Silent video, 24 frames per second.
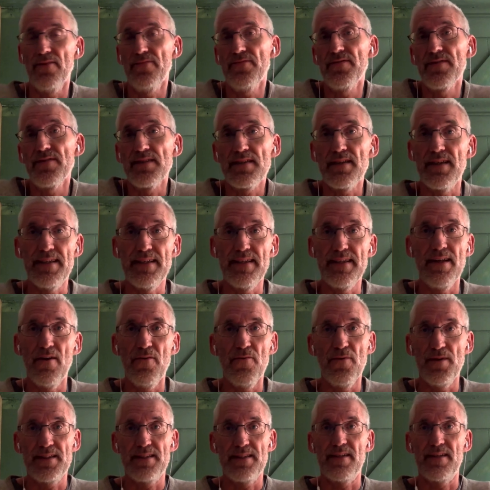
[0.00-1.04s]
Obviously, no
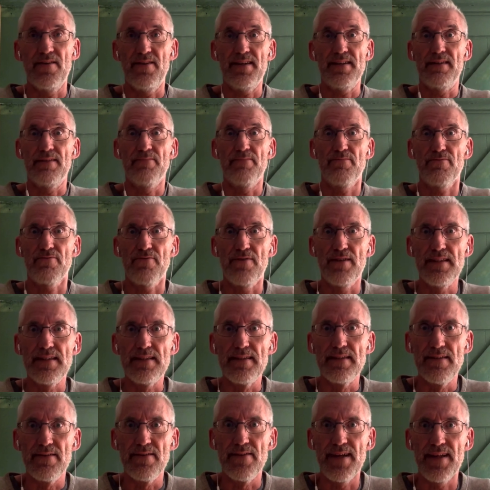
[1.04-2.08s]
one's going to
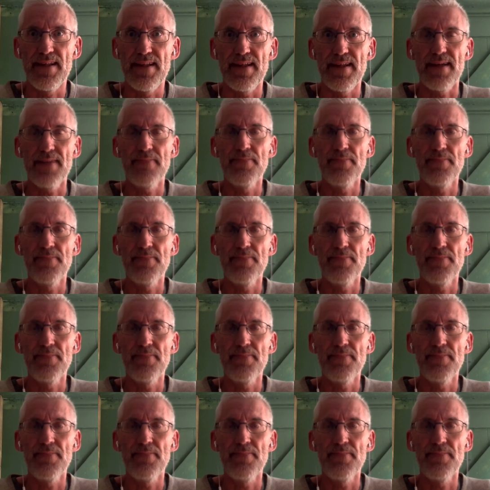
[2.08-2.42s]
prison or anything.